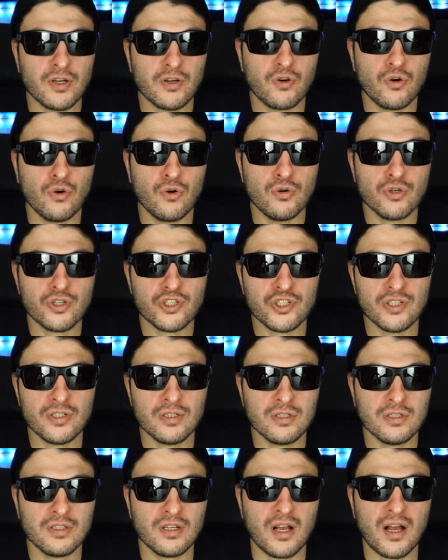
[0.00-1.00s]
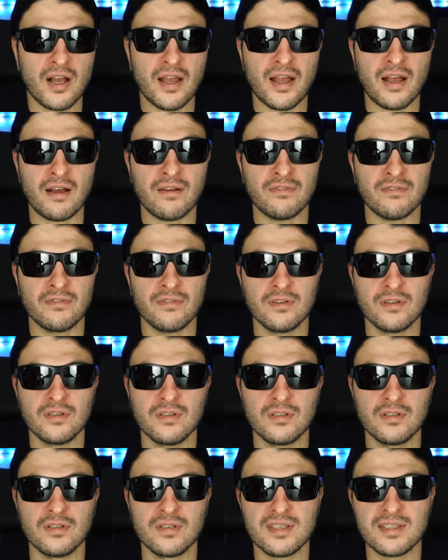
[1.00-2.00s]
caution I have
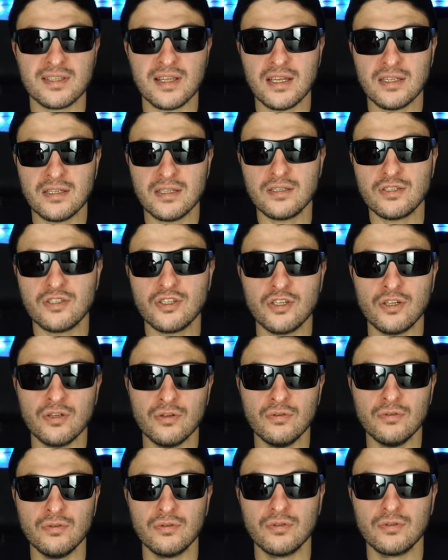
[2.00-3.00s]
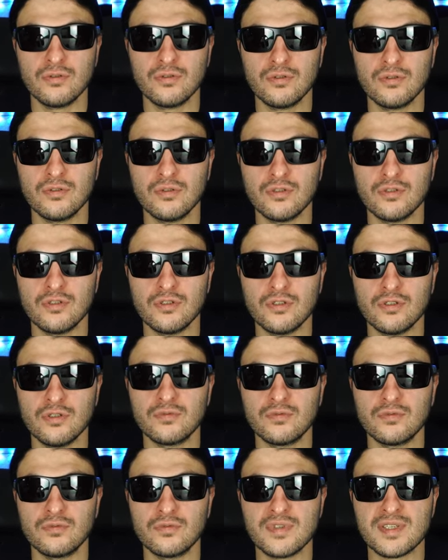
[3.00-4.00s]
stated to you
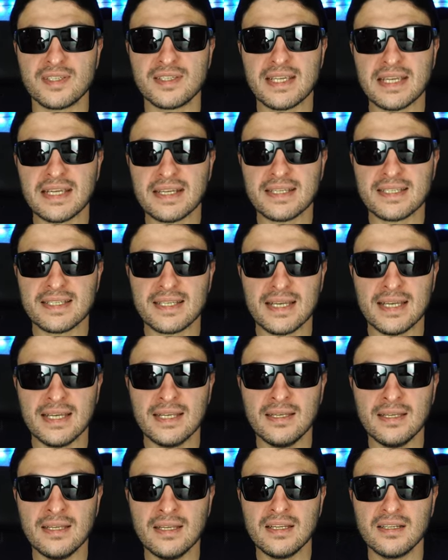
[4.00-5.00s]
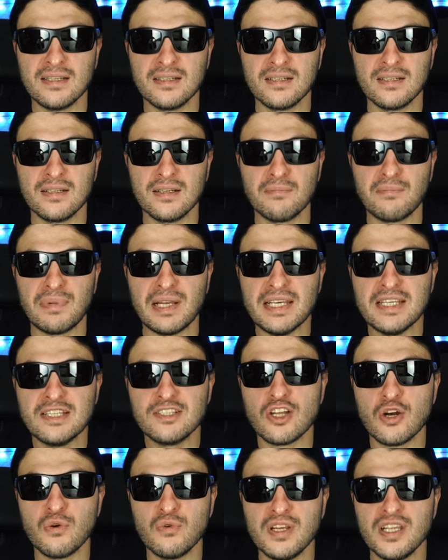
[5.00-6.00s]
sinks in. Please
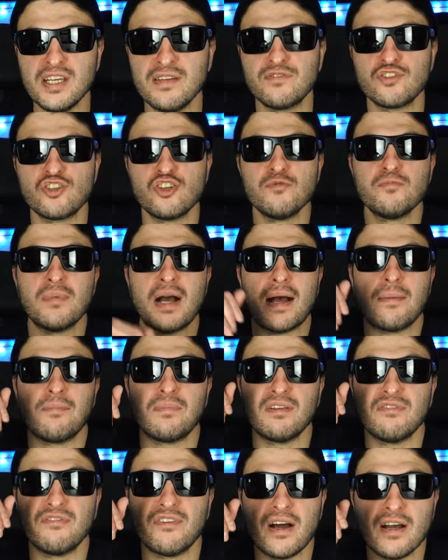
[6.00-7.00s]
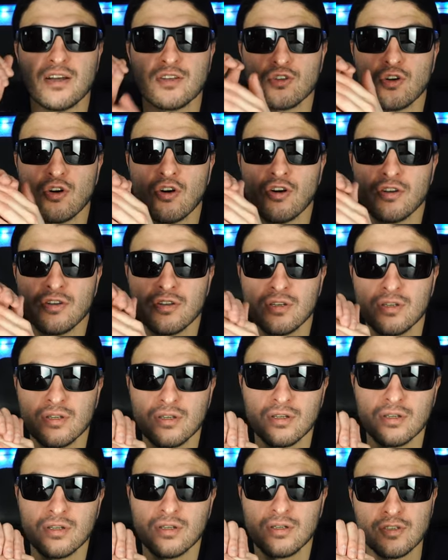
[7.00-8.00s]
don't leave tube amplifiers on
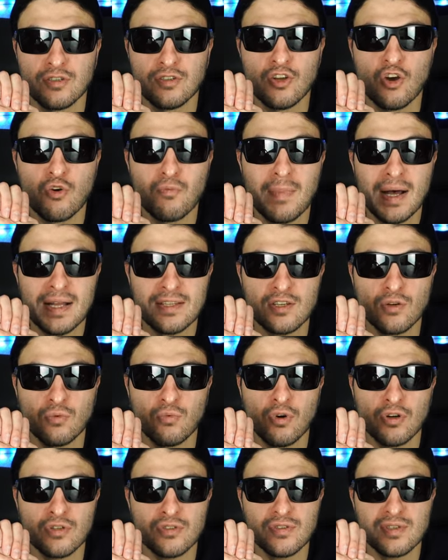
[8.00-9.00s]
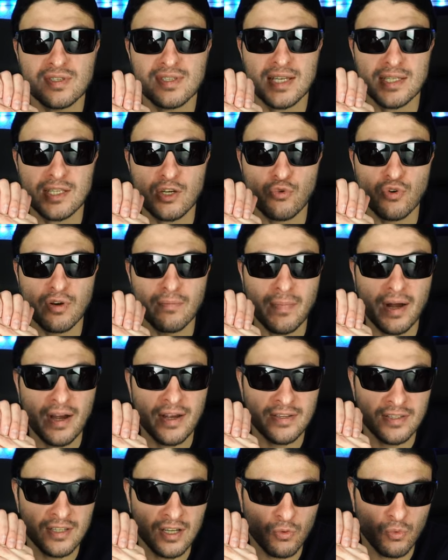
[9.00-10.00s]
no matter what. Set a
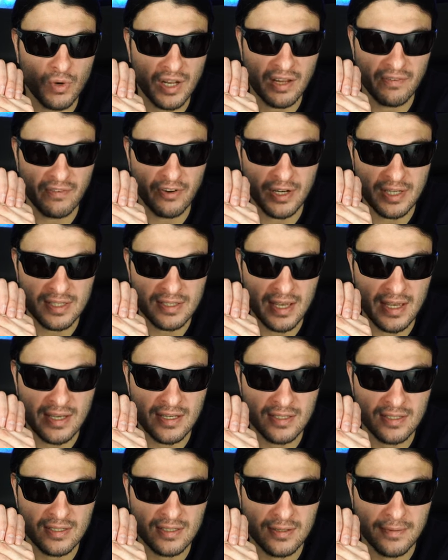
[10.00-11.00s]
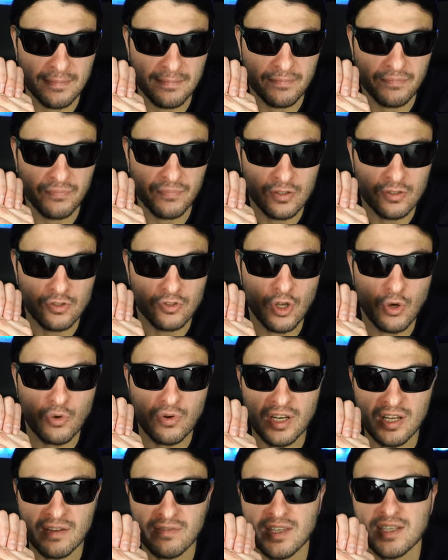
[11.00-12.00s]
reminder, whatever it takes, don't
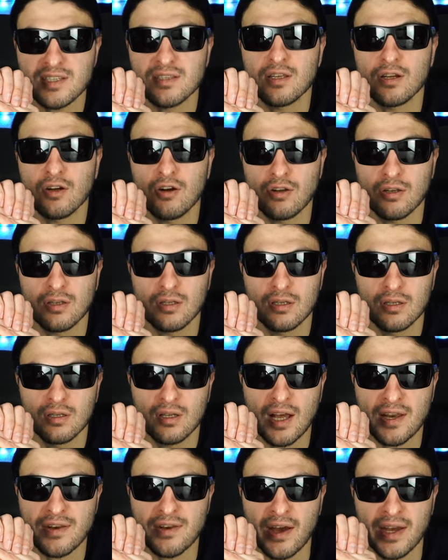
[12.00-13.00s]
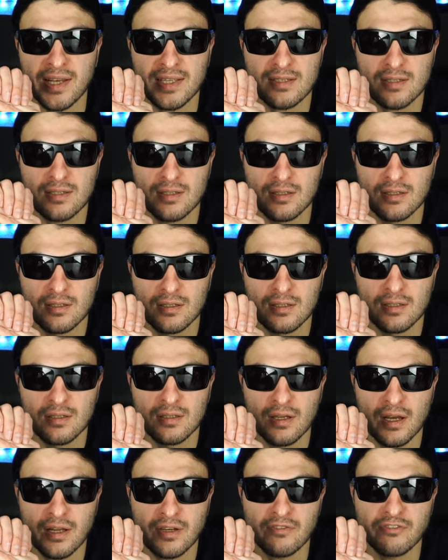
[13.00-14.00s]
leave this thing on at night
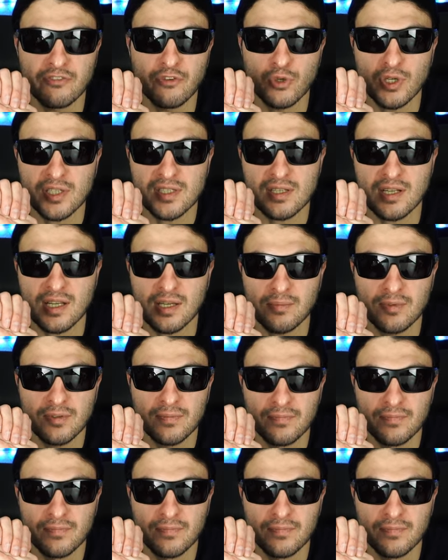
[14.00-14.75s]
and fall asleep,